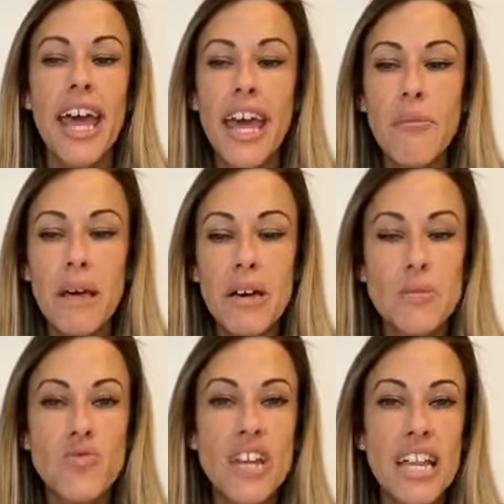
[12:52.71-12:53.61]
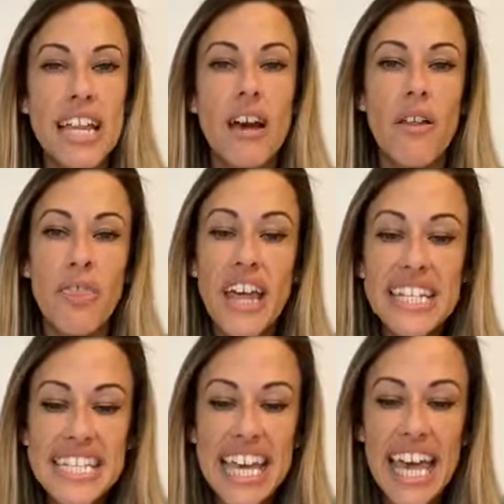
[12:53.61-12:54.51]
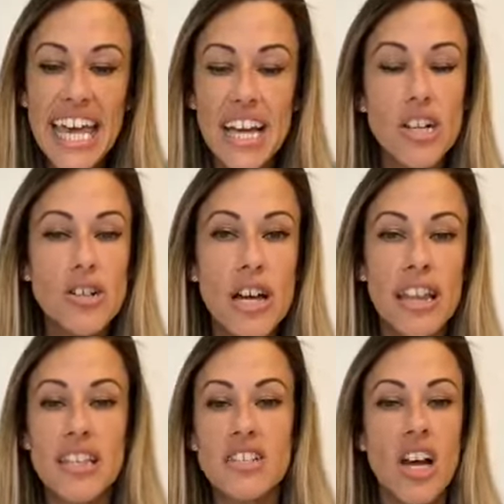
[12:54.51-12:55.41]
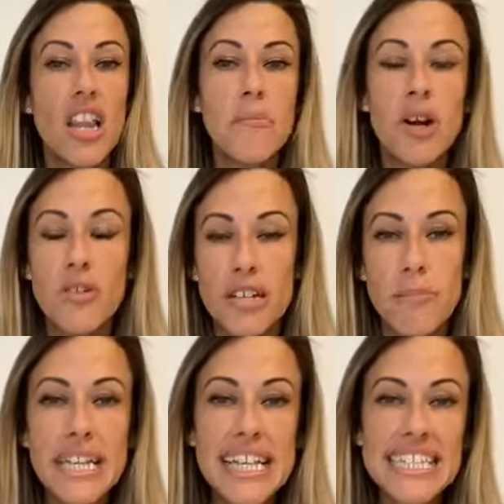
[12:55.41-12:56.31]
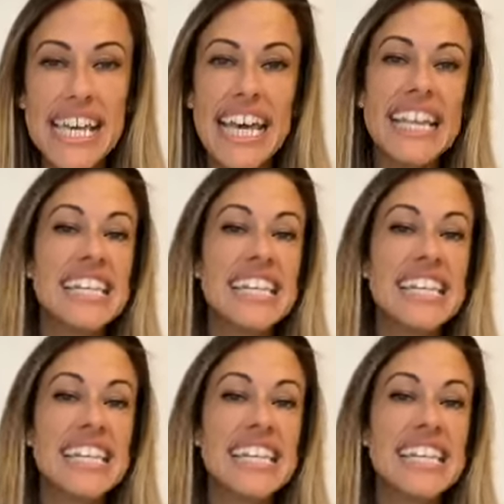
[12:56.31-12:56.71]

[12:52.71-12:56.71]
it becomes really authentic and it's got a lot more credibility.